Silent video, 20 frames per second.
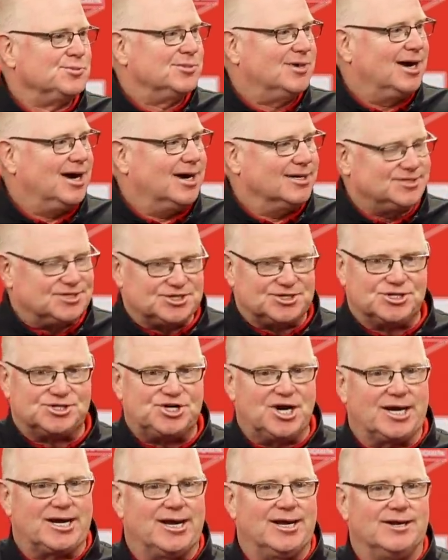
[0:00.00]
just to
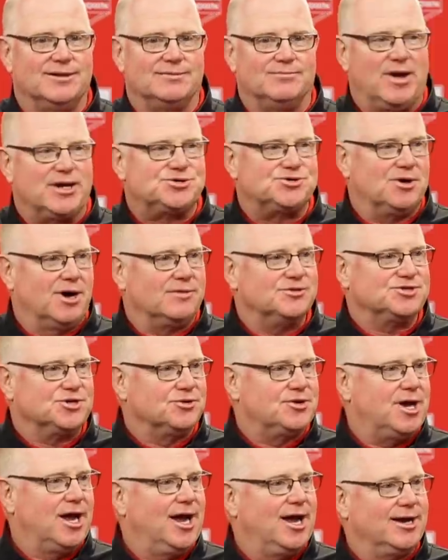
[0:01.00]
check in and make sure I was
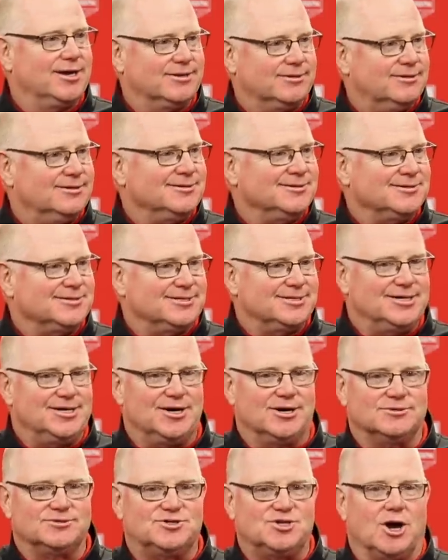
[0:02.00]
okay. And,
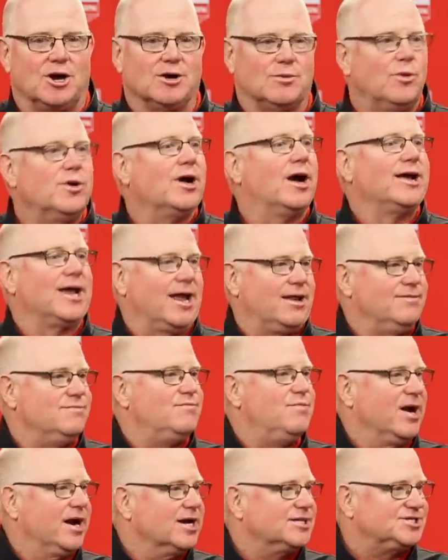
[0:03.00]
you know, talk. We,
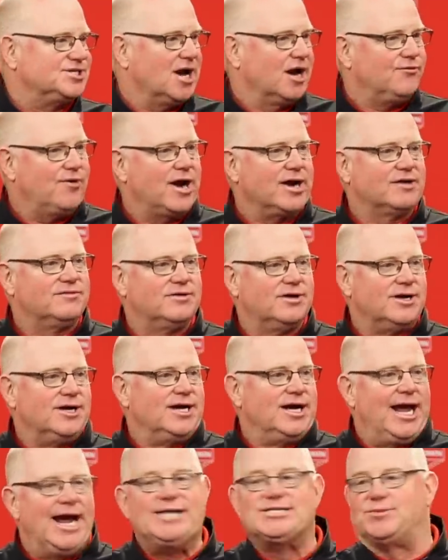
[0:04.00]
again, big Hassan Reddick.
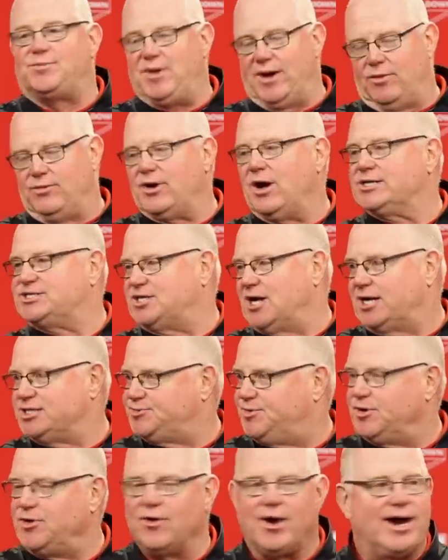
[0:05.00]

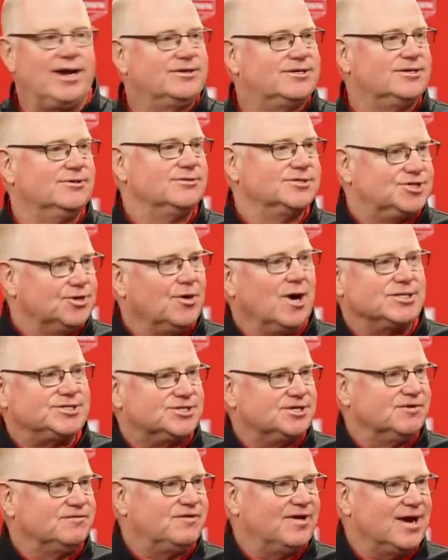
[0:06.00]
Hassan's been great to
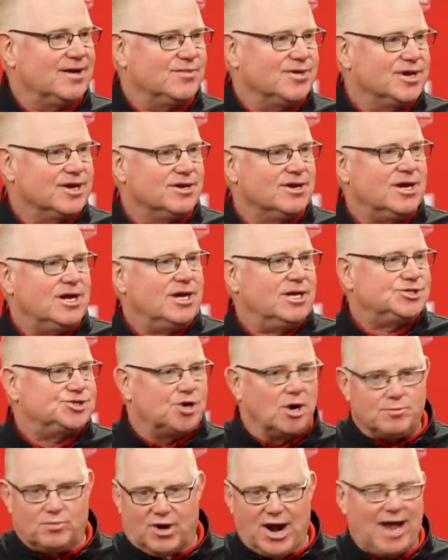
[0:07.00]
us and the family. And
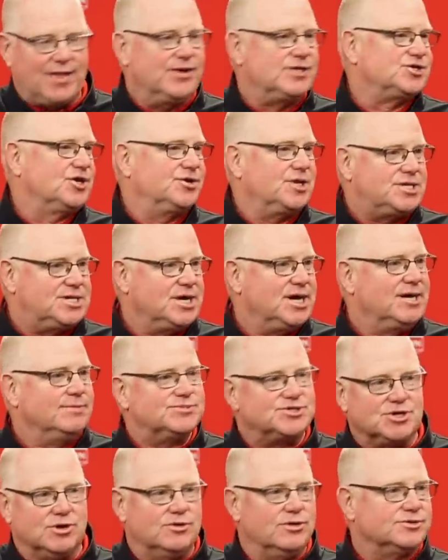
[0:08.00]
Sean Bradley's on the
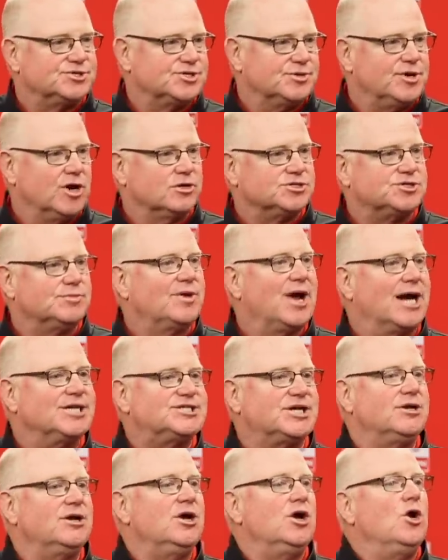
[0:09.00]
team. So there's, you know, some
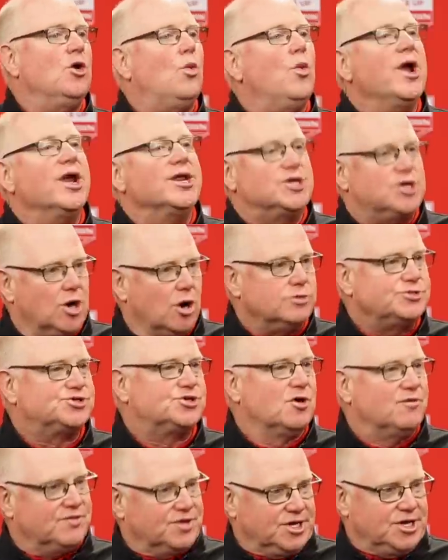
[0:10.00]
guys that we had
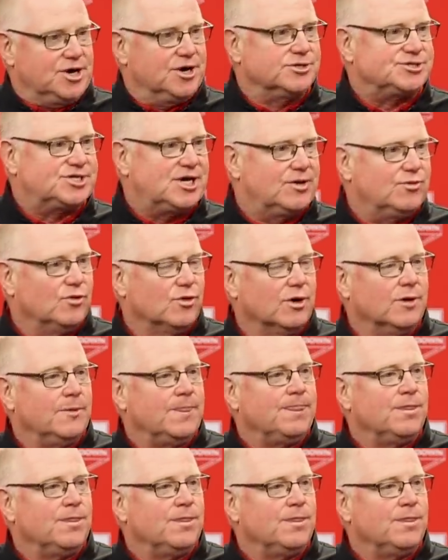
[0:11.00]
coached over the years that were